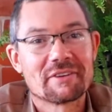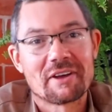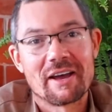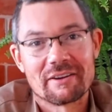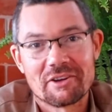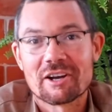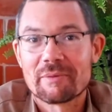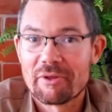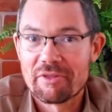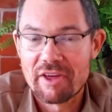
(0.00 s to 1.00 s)
to kind of talk
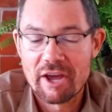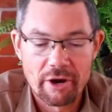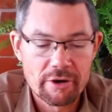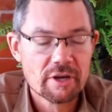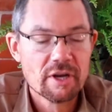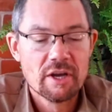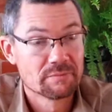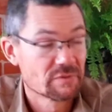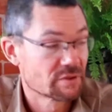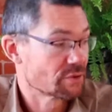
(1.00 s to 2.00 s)
about there.
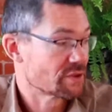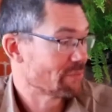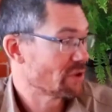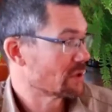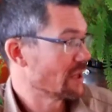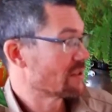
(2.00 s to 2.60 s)
So something like